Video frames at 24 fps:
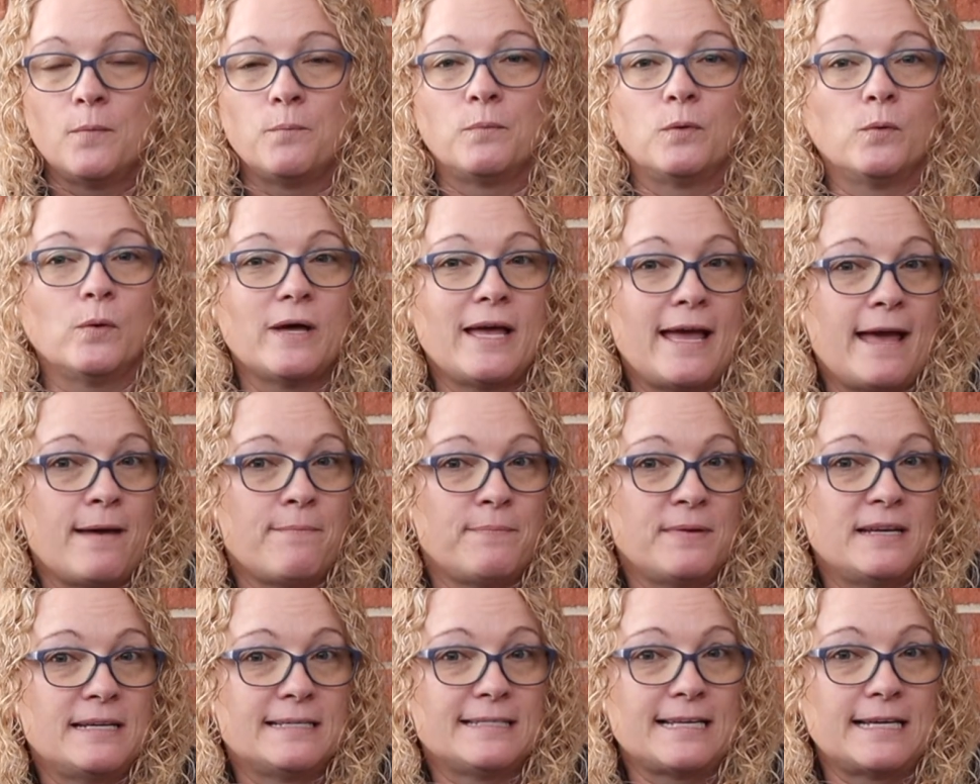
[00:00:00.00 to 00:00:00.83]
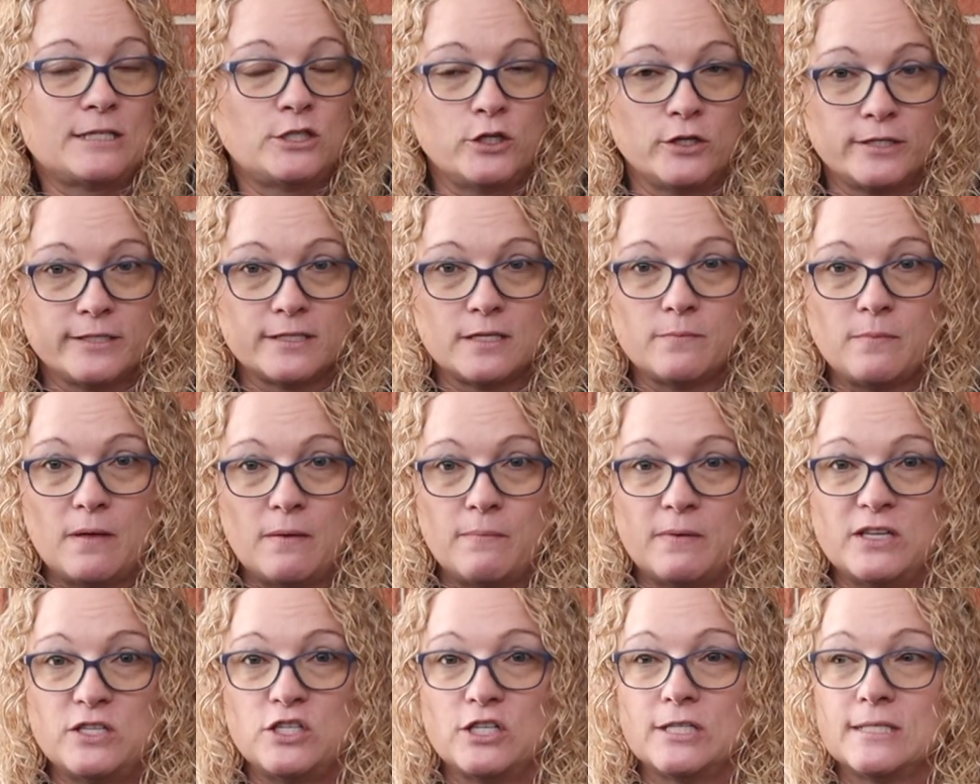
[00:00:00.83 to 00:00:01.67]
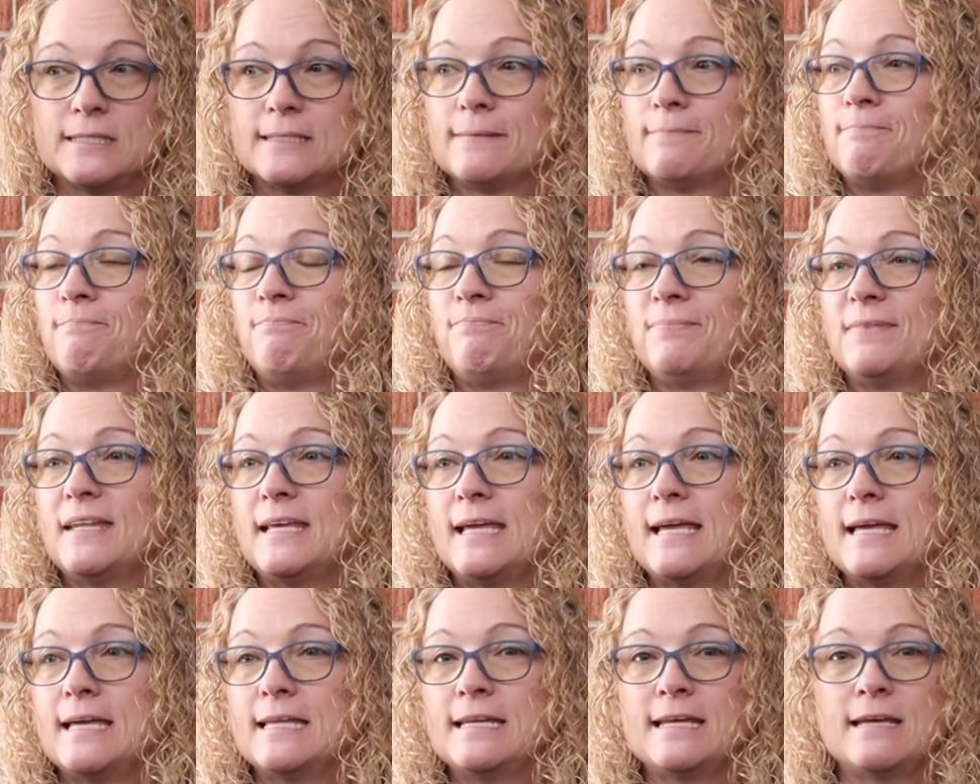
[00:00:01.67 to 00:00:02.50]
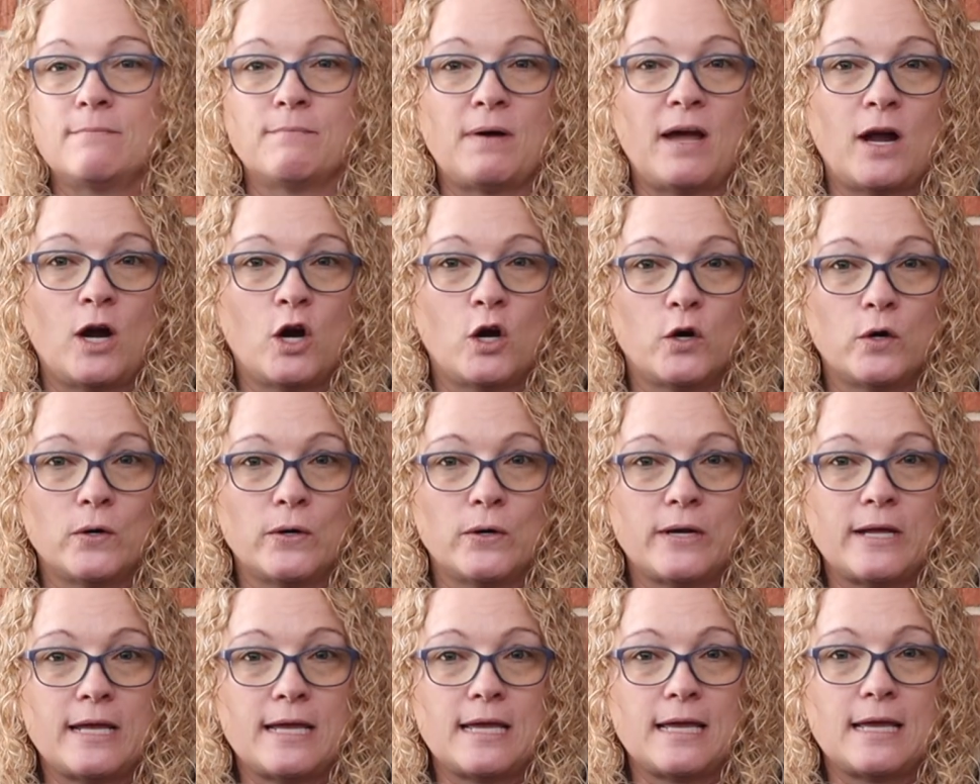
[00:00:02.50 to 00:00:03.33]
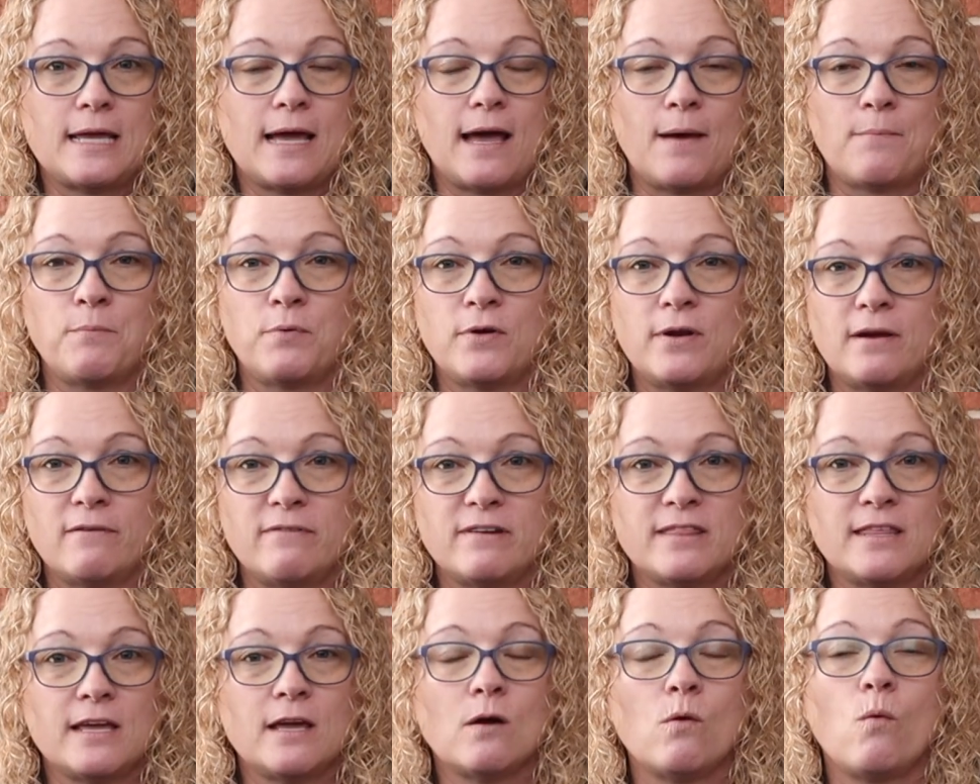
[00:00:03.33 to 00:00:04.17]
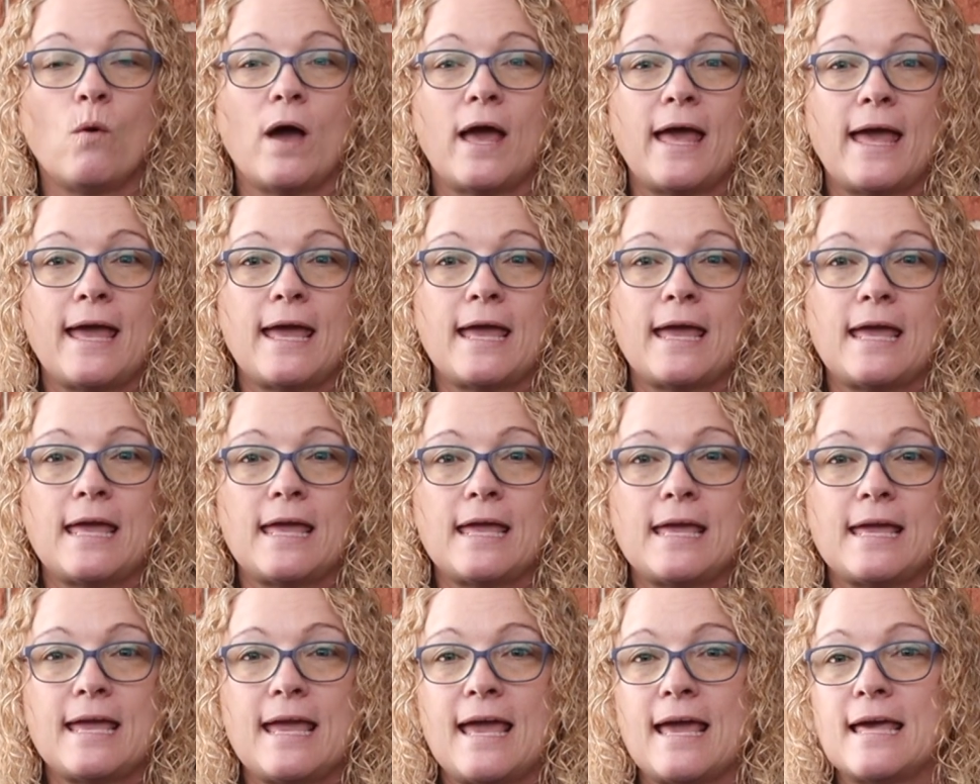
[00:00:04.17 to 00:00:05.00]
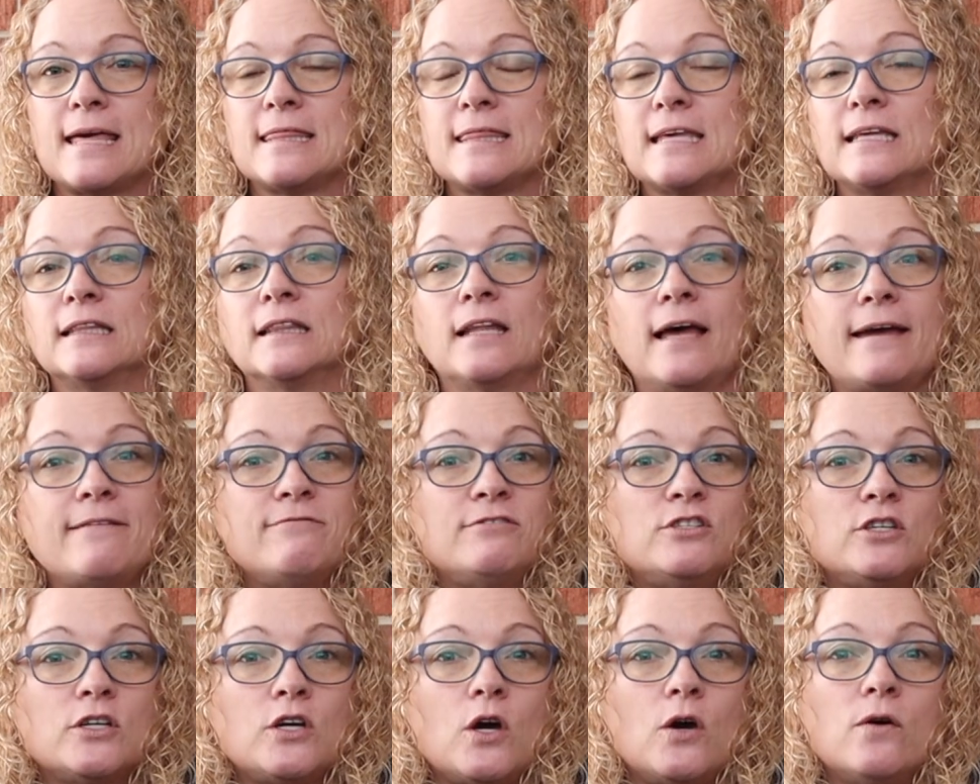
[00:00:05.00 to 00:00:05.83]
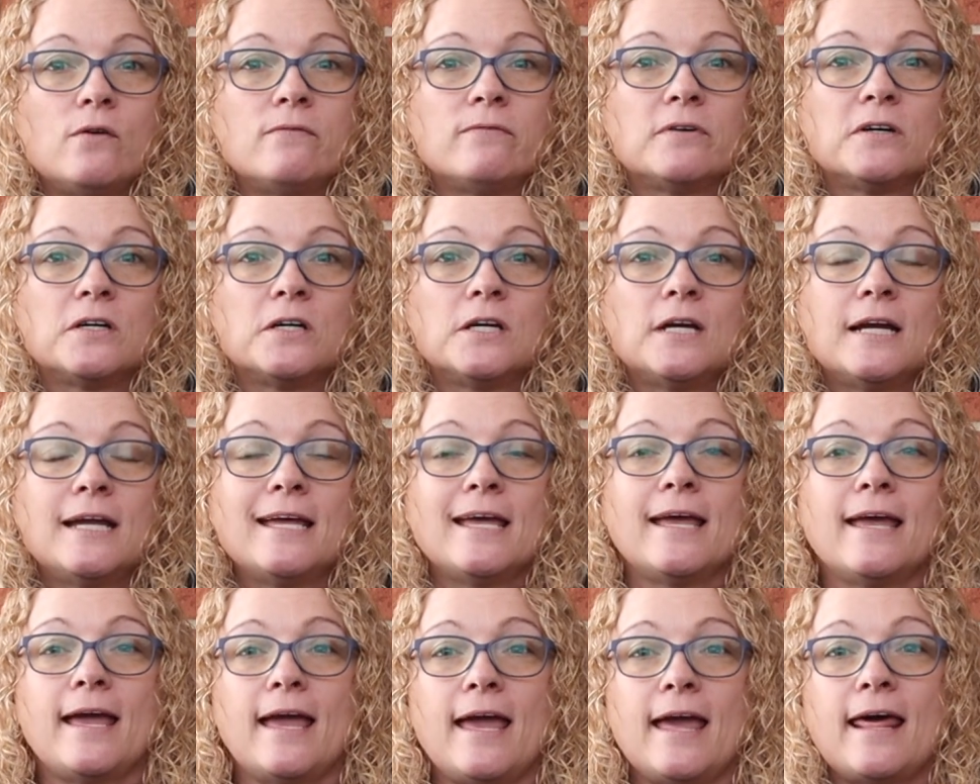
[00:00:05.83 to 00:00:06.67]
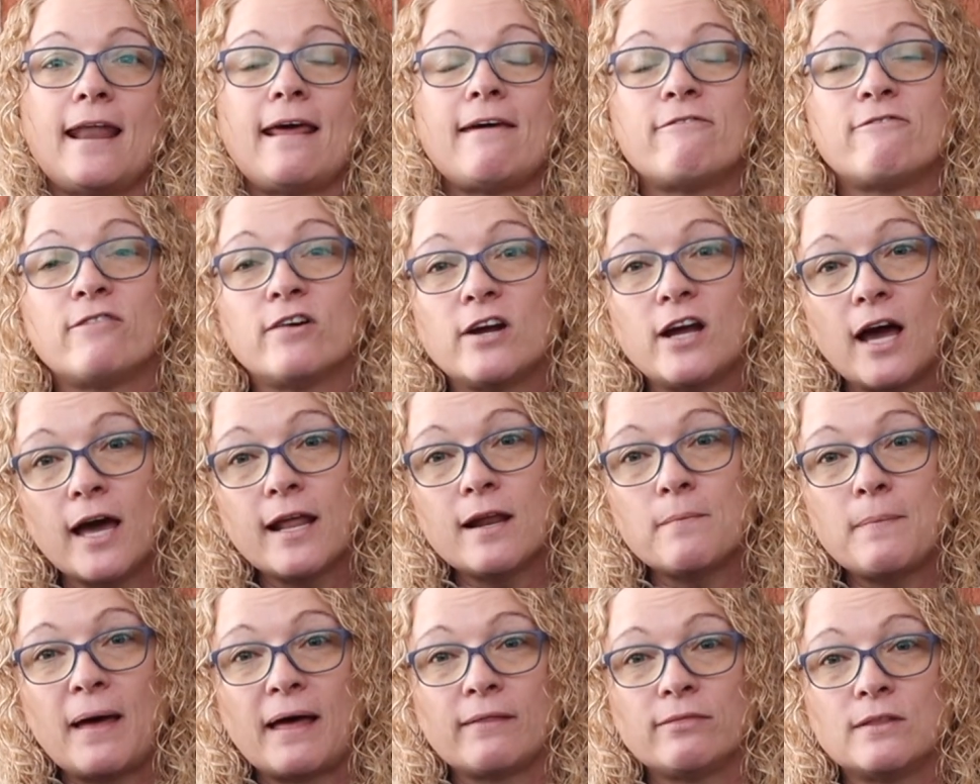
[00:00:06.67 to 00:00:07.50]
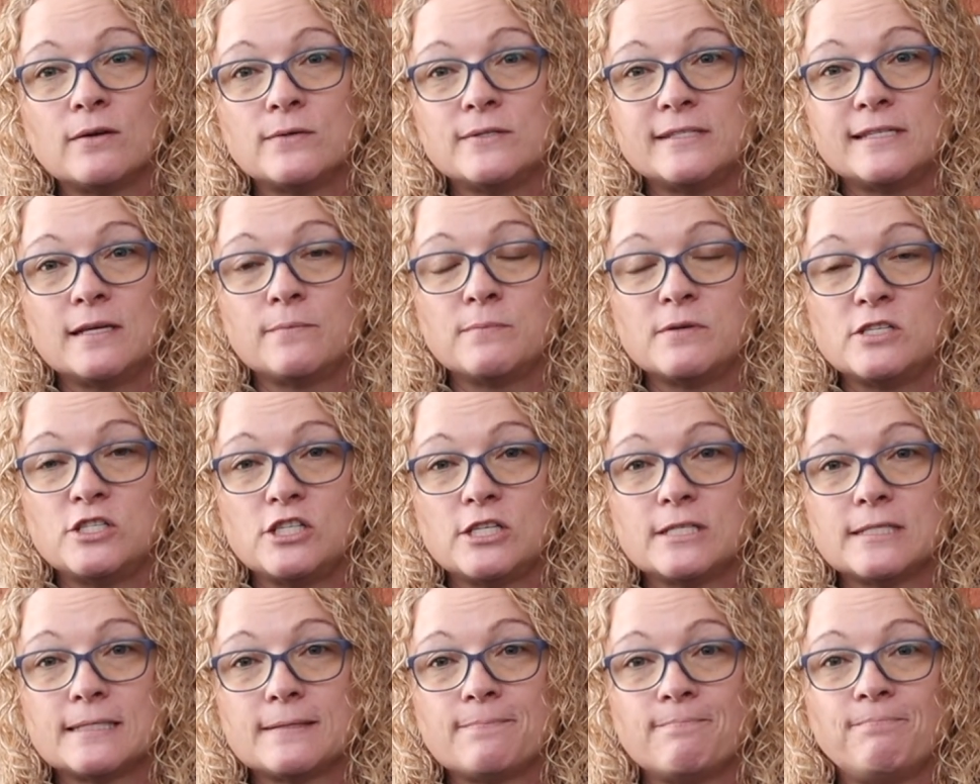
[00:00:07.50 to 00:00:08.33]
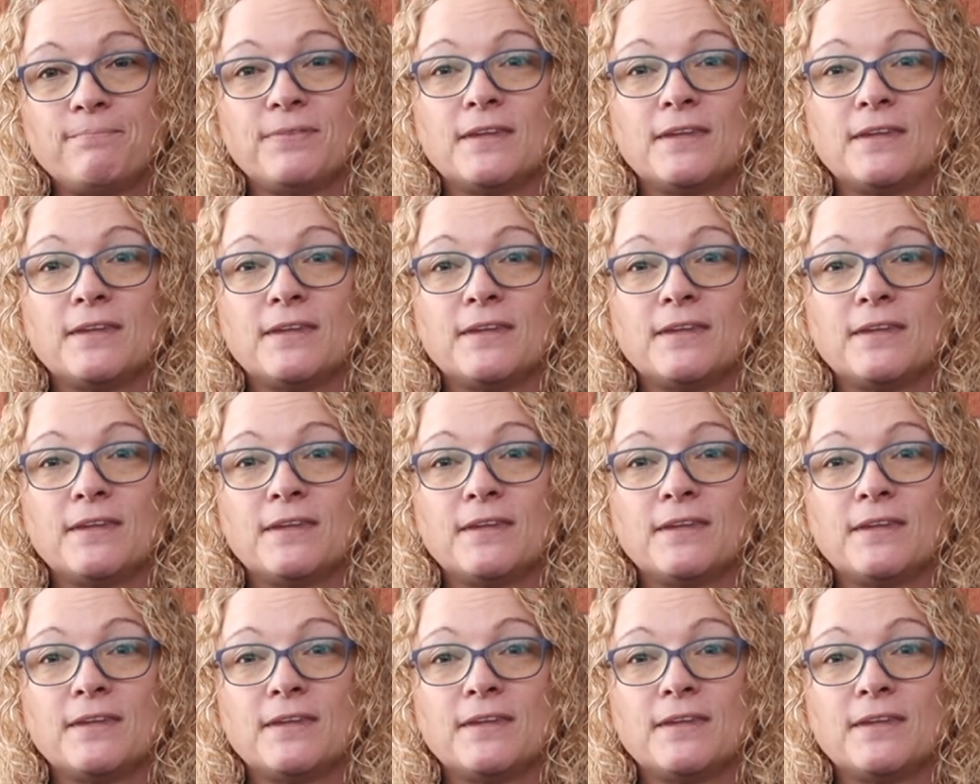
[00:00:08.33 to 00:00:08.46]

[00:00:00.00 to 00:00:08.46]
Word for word: But what happened is I took some images, and in my hurry I put everything away, and then life took over and I forgot about those images.